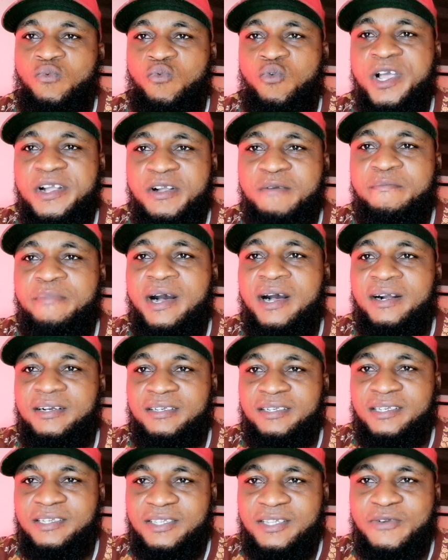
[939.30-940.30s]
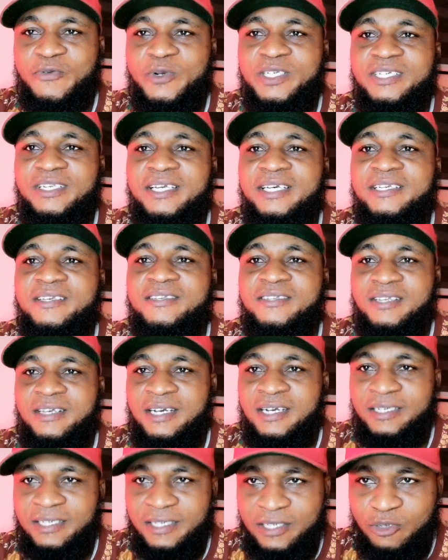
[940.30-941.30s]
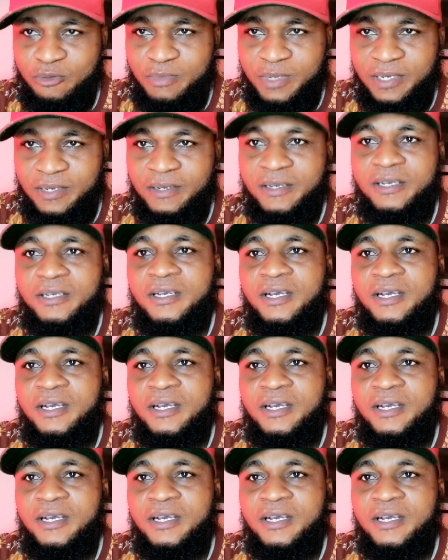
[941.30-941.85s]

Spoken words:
Welcome back, distinguished ladies and gentlemen.